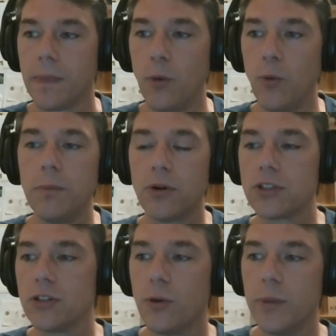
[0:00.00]
one
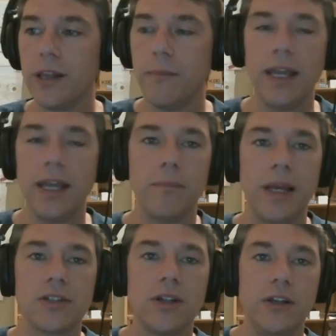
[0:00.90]
person told me they made
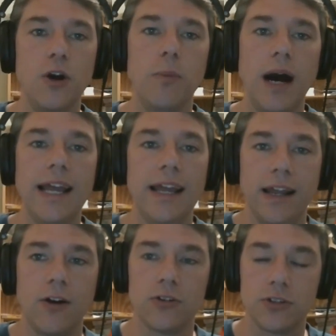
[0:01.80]
basically no buying
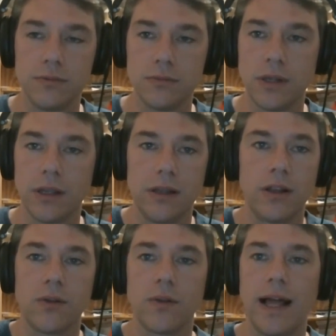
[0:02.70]
errors.
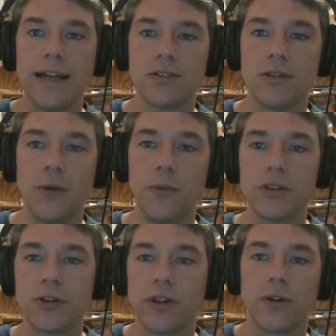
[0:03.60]
They
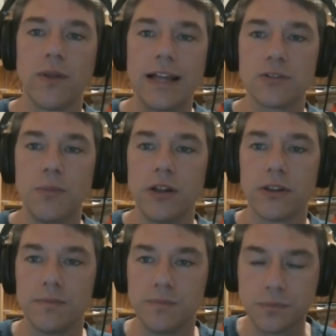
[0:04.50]
went through their last
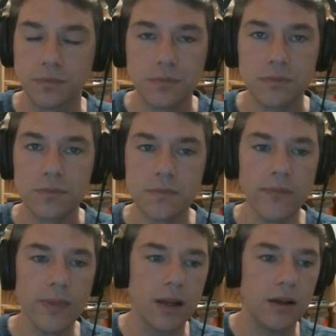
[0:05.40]
month
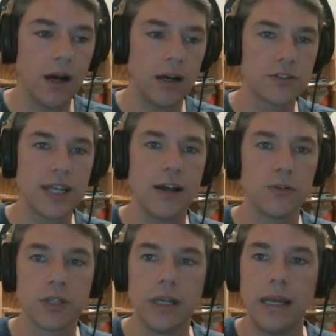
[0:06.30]

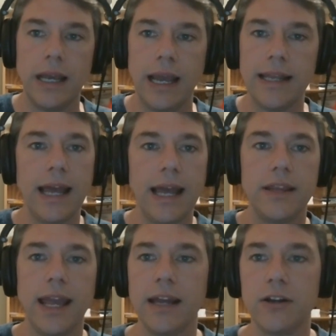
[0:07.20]
sales, and
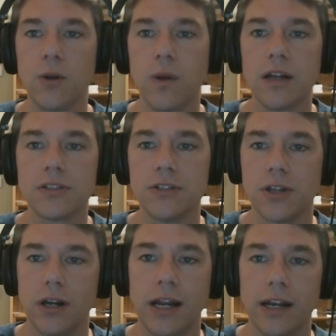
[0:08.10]
they had no losses
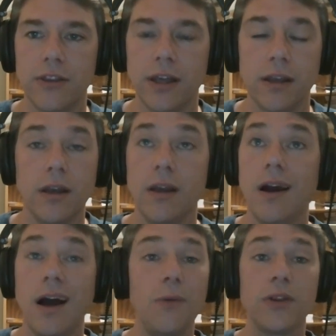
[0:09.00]
on anything.
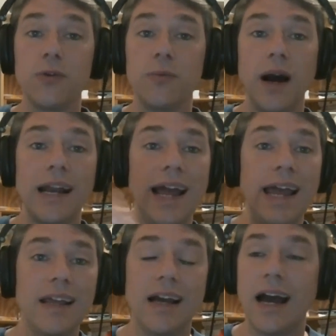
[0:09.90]
I went through mine.
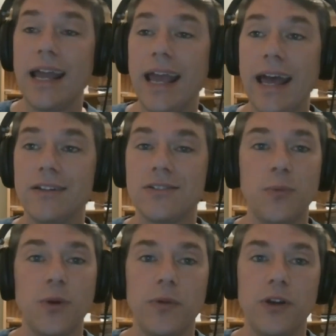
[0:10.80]
I had
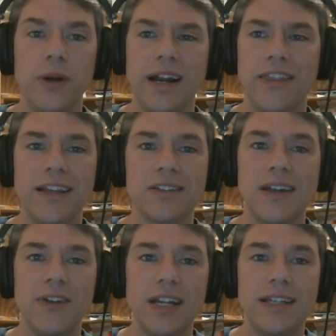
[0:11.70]
somewhere between, I think,
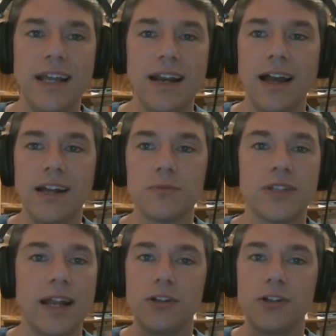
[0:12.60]
7 and 10 items
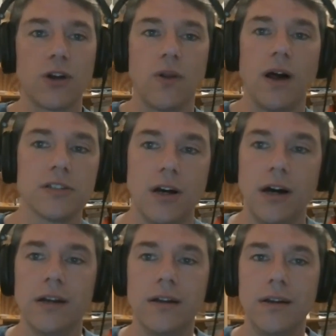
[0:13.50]
that I took a loss on